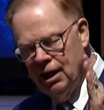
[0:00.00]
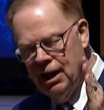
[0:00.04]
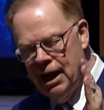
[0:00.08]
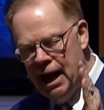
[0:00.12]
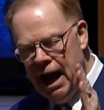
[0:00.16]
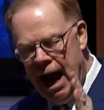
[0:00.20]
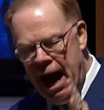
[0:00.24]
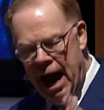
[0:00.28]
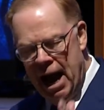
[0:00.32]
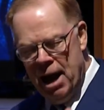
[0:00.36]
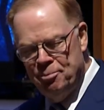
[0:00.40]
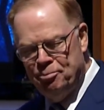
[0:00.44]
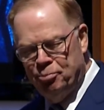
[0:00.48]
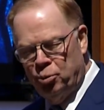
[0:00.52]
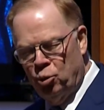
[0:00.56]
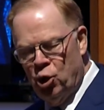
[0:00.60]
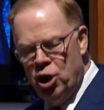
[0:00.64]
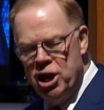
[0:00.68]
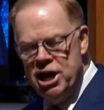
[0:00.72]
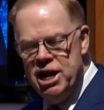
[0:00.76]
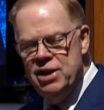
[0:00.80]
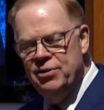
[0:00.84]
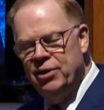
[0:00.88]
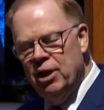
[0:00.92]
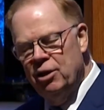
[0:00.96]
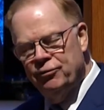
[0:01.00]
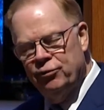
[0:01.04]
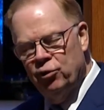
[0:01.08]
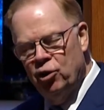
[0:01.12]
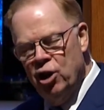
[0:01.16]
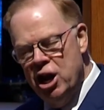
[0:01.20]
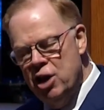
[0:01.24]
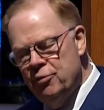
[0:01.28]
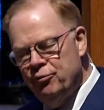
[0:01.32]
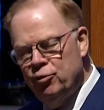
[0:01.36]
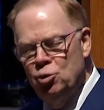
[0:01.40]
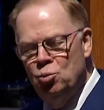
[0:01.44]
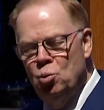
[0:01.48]
I pray that for
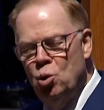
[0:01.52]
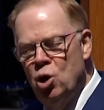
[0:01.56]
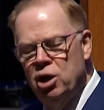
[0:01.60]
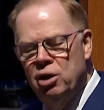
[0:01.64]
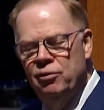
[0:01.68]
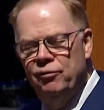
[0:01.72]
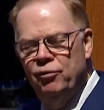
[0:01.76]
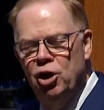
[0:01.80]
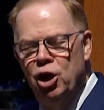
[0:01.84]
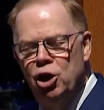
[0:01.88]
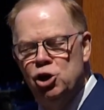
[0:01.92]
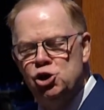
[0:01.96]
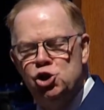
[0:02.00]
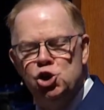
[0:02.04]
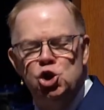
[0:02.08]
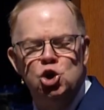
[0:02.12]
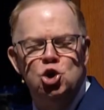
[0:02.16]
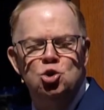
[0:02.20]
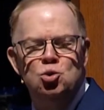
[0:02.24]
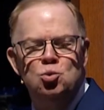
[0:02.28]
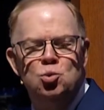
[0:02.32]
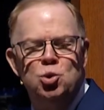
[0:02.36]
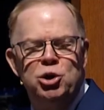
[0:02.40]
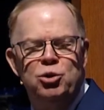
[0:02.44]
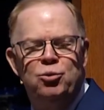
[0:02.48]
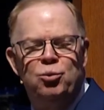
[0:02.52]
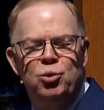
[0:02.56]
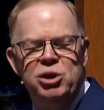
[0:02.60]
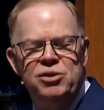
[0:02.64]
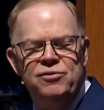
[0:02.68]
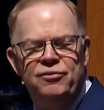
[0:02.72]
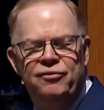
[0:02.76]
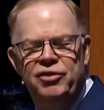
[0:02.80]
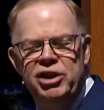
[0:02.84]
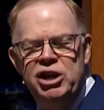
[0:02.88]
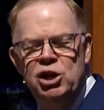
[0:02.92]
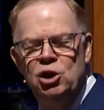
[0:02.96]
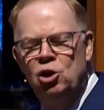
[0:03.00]
every one of us, you would
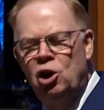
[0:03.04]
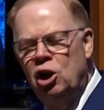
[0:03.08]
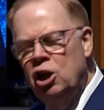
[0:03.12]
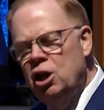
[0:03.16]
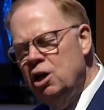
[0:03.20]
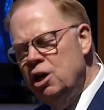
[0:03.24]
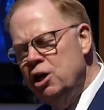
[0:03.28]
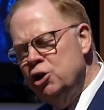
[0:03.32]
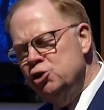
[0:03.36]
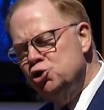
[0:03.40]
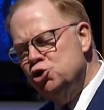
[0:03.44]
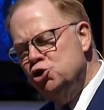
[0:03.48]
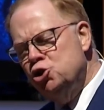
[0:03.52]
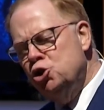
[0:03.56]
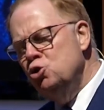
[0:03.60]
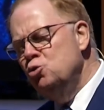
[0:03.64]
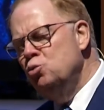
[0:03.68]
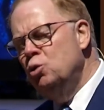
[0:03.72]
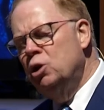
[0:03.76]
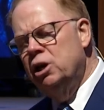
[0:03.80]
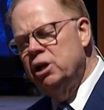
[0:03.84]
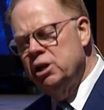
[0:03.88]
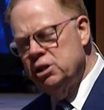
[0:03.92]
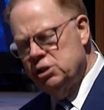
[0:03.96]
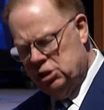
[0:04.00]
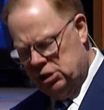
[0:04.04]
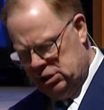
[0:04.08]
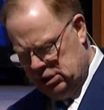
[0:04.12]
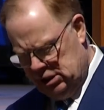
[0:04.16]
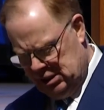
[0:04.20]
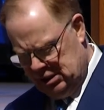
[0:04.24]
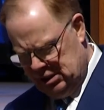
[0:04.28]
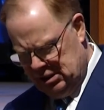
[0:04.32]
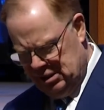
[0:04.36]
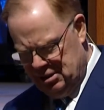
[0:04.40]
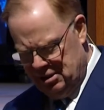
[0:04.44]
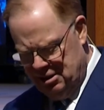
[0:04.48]
reveal us to us